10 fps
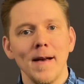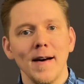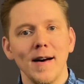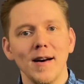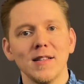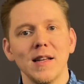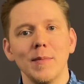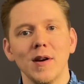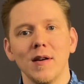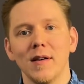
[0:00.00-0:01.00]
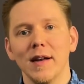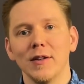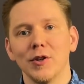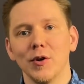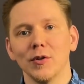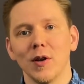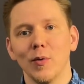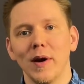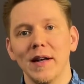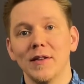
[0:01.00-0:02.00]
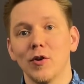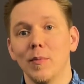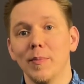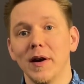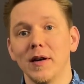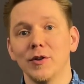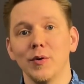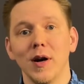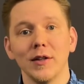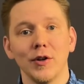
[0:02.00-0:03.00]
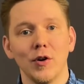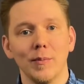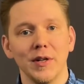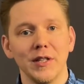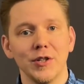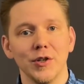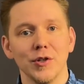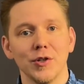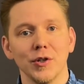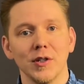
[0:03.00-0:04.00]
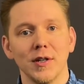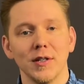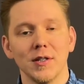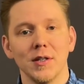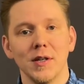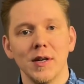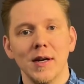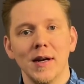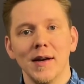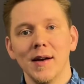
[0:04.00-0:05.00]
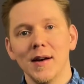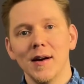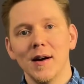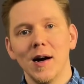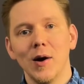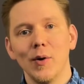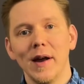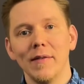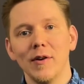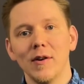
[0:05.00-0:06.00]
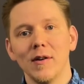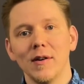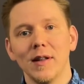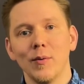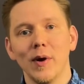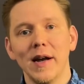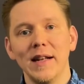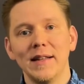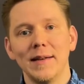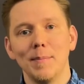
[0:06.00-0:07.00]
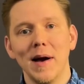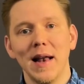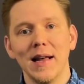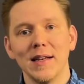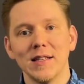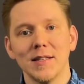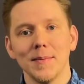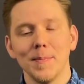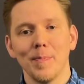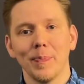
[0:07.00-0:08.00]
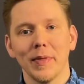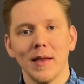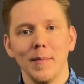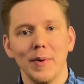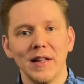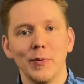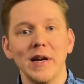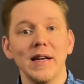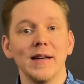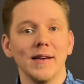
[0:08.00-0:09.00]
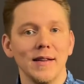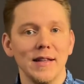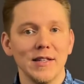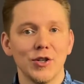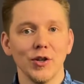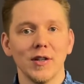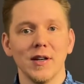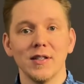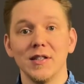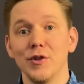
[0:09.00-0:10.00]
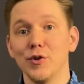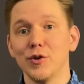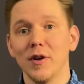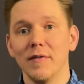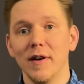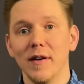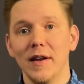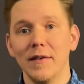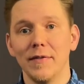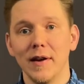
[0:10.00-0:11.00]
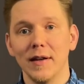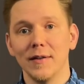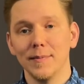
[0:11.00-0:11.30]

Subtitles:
are similar in total weight compared to other competition shotguns. However, the weight balance between these shotguns is usually very different.